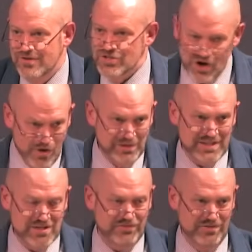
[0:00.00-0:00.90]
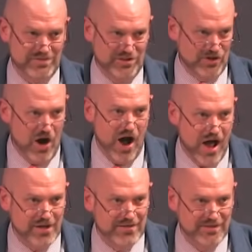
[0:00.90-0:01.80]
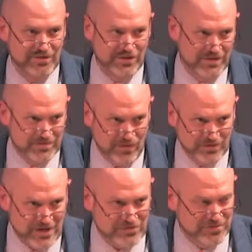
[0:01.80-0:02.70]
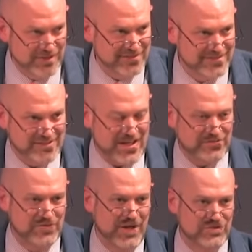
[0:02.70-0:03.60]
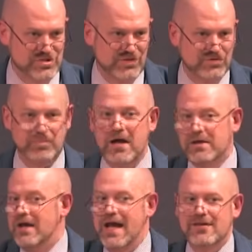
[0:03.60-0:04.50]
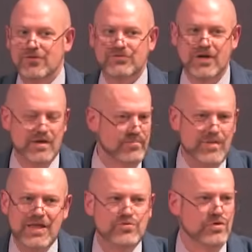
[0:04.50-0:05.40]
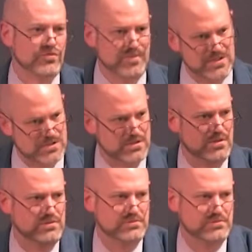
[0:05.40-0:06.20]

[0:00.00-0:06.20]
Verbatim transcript: totally different than God in the Old Testament, detested by the Jews, but hey, there's maybe they drew from this too.